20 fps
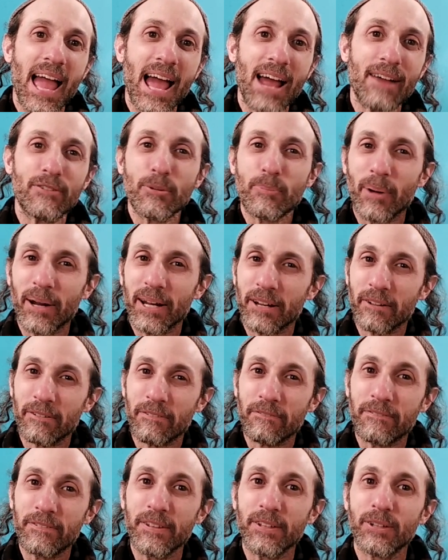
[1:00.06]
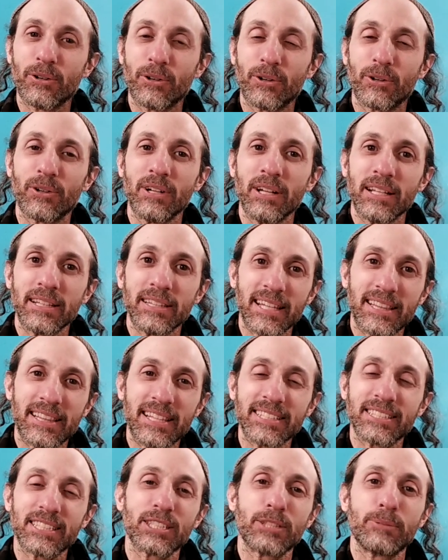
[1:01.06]
everybody to feel that
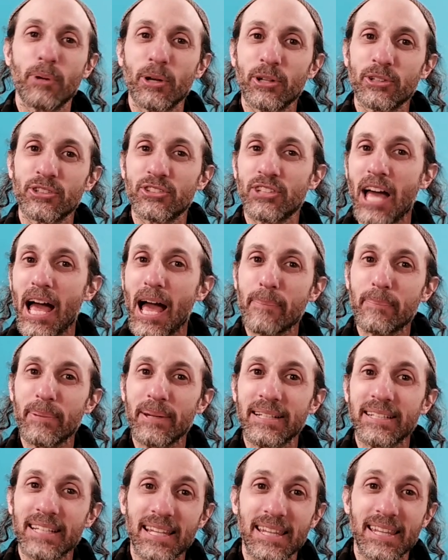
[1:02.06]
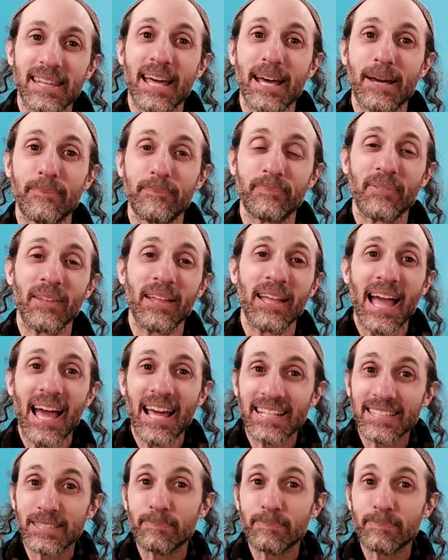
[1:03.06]
this experience is happening to them. And